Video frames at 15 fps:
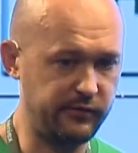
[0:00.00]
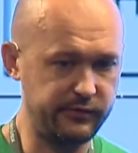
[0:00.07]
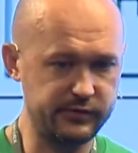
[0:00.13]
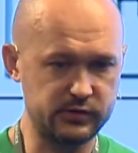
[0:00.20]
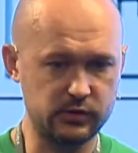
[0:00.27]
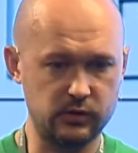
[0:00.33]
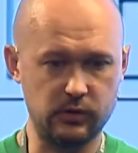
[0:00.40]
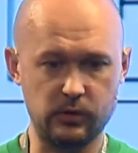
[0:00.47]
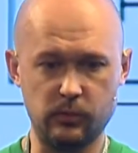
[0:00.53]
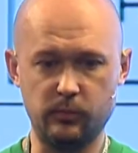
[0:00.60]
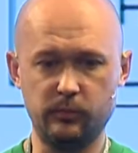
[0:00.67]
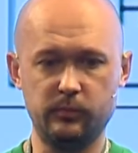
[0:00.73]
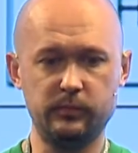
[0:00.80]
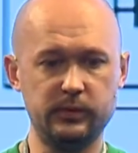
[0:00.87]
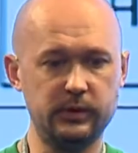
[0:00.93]
So
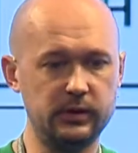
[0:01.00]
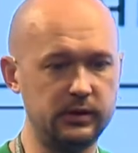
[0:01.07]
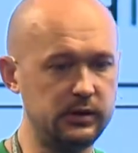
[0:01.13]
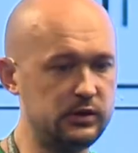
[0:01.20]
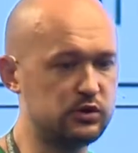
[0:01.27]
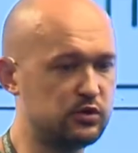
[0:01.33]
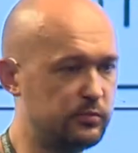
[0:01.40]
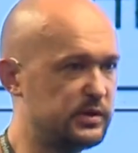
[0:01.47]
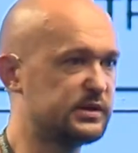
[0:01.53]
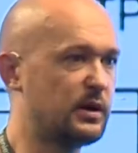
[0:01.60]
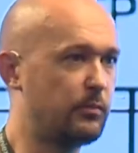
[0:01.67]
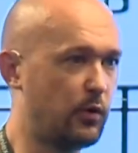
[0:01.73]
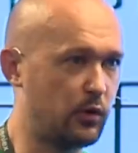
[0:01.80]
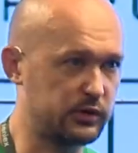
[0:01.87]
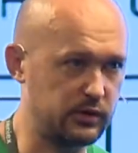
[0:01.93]
it should be
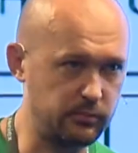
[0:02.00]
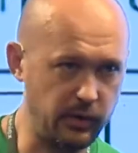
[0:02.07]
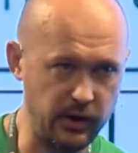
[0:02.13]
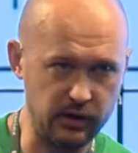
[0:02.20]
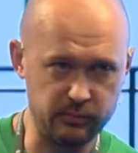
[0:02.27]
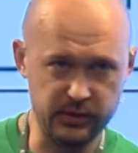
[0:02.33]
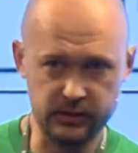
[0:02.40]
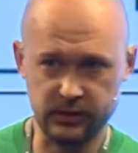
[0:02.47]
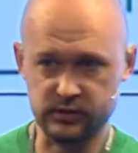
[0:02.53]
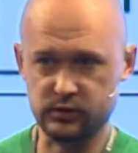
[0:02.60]
supported by Orbiter.